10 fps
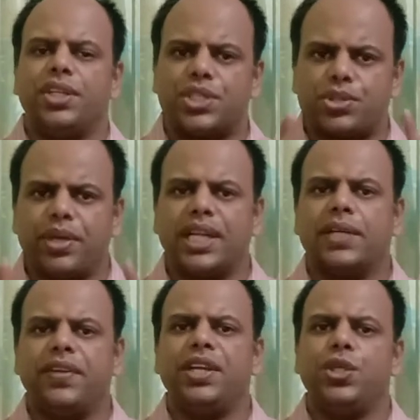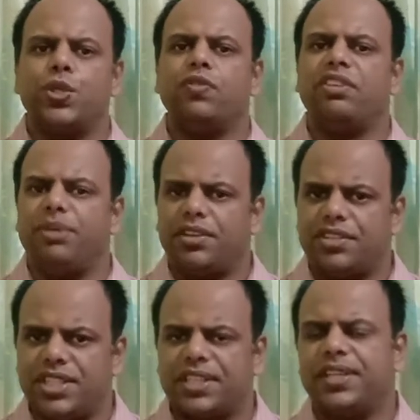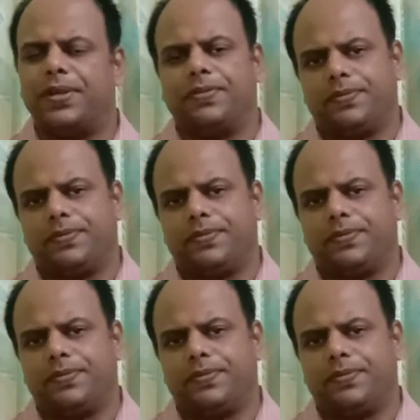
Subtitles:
Straight away, you will be rejected.